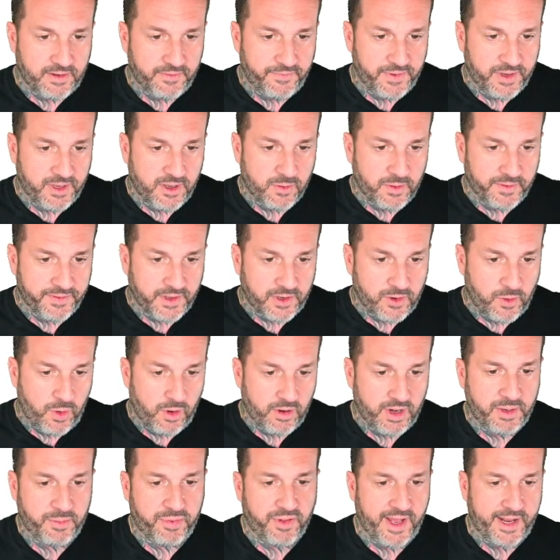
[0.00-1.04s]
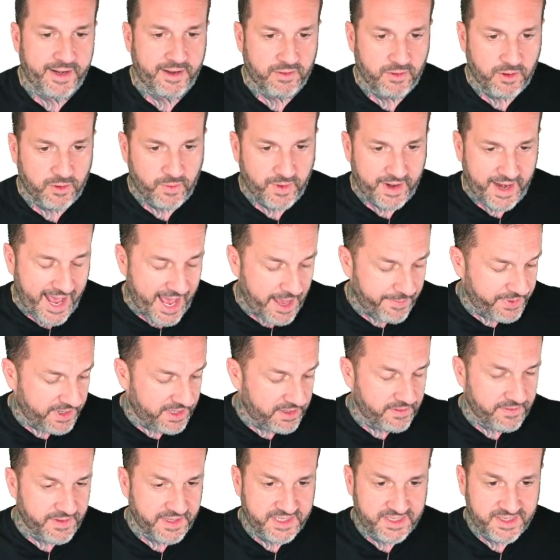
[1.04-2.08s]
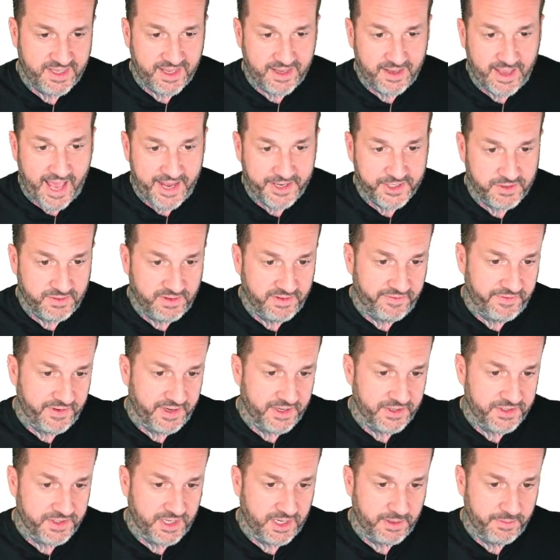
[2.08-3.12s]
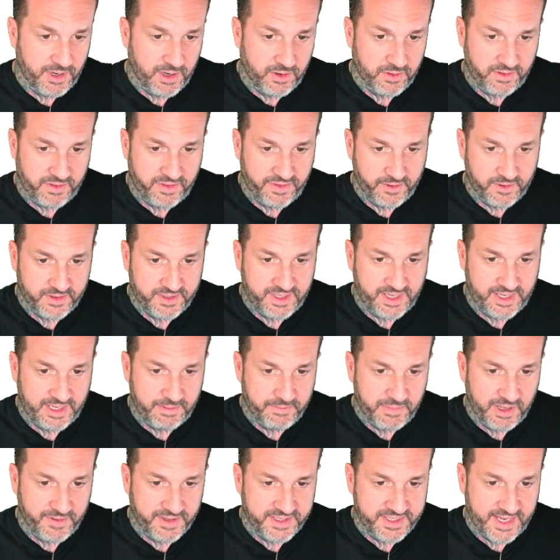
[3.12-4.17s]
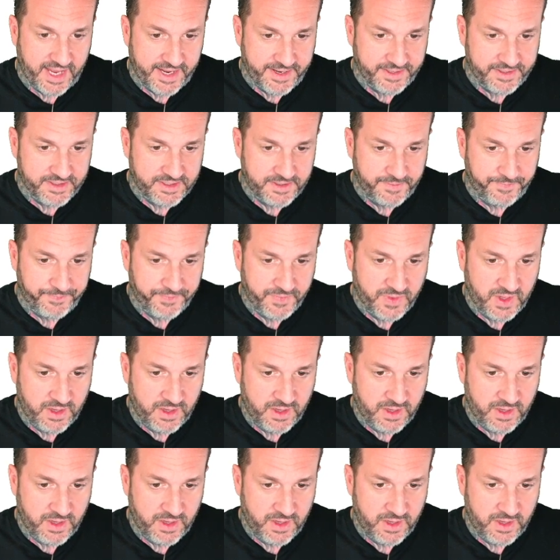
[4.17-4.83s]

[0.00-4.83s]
If we go in the query plan and look what happened, this thing actually finished in about 13 milliseconds,